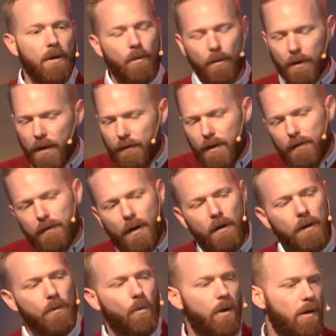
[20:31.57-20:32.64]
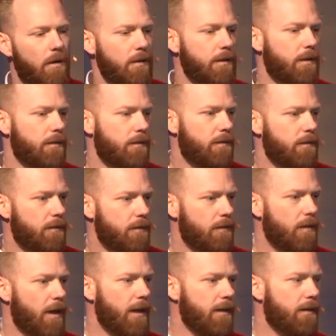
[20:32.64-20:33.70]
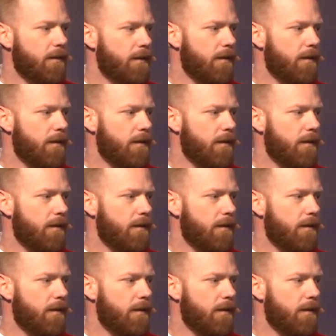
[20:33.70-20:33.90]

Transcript: we live in a fallen world, right?